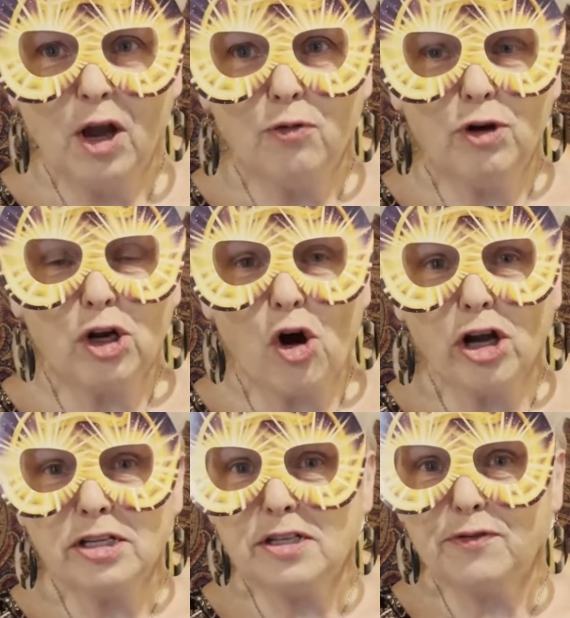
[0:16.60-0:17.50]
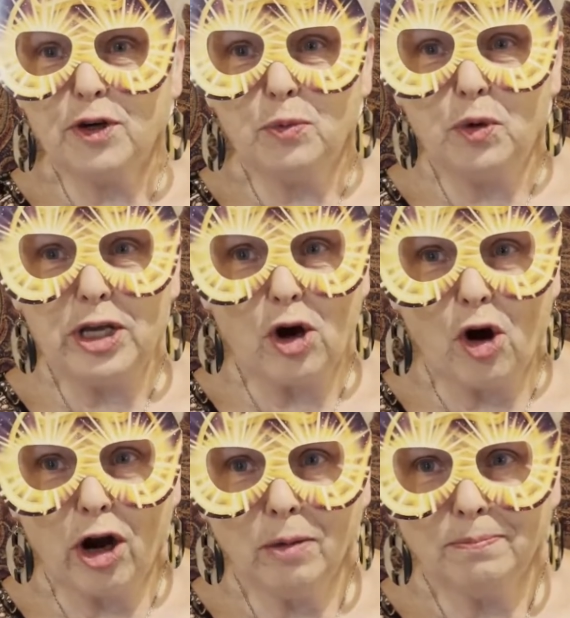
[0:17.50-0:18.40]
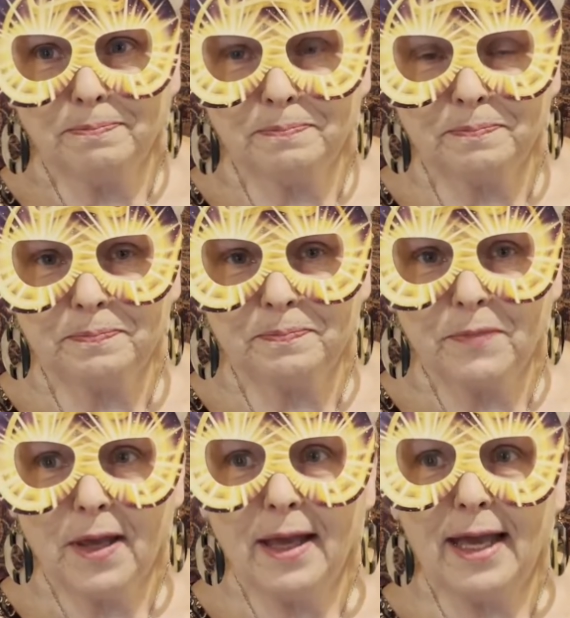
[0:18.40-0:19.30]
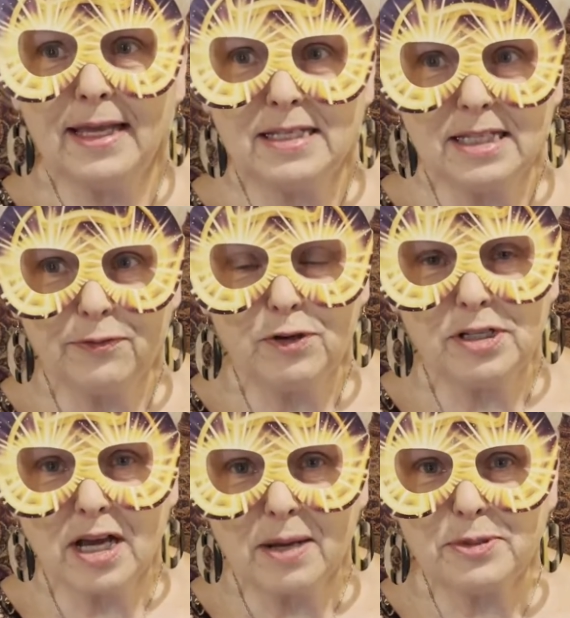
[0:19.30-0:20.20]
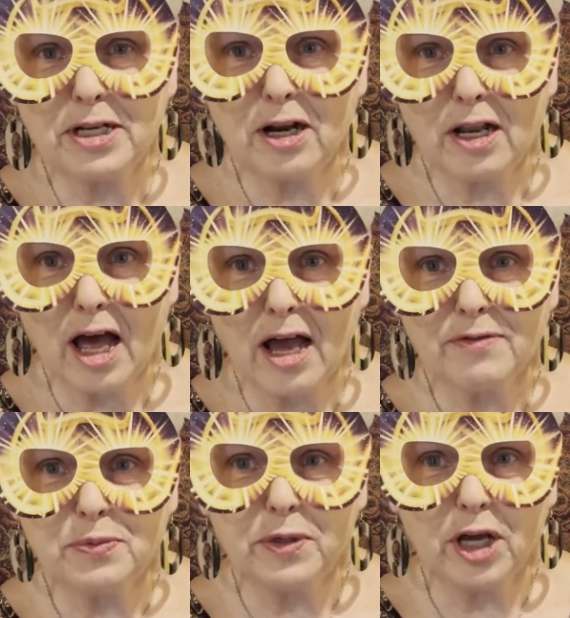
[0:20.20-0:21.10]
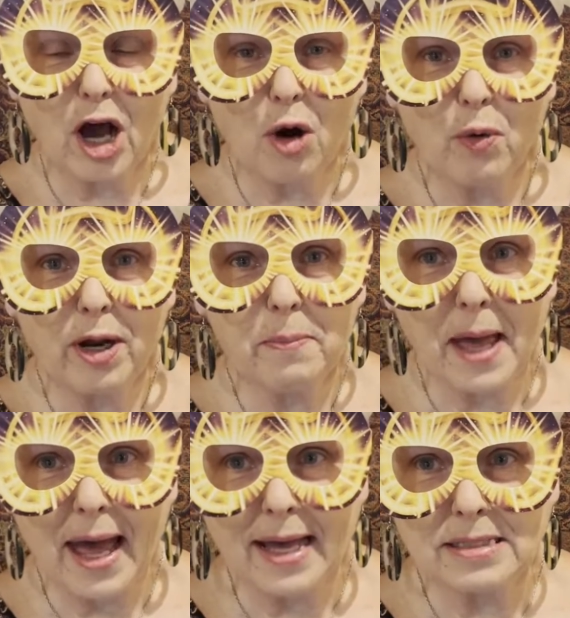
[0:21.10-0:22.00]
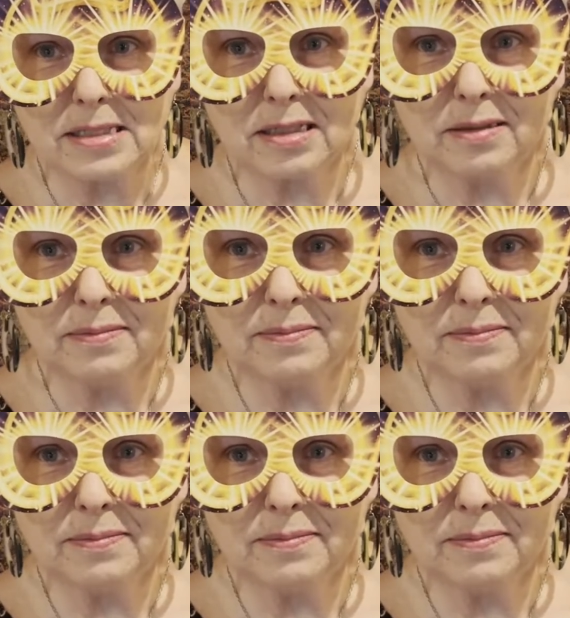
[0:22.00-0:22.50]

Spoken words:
Regardless of whom we are, at different times in our lives, we all wear a mask.